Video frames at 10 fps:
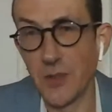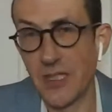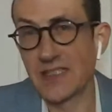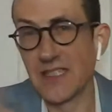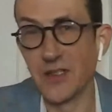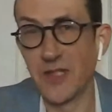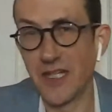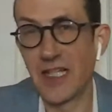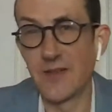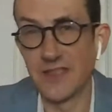So I'm not saying you
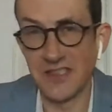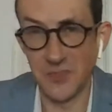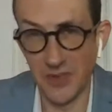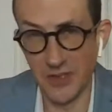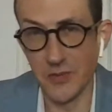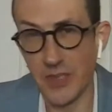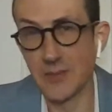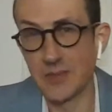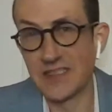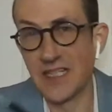can't have a dispute,
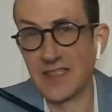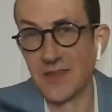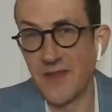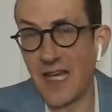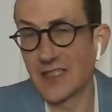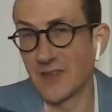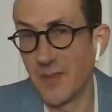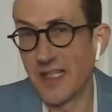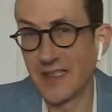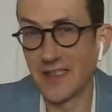but I'm just saying the fact
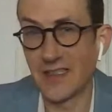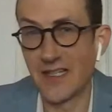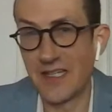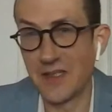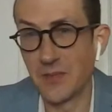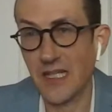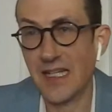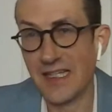of making a claim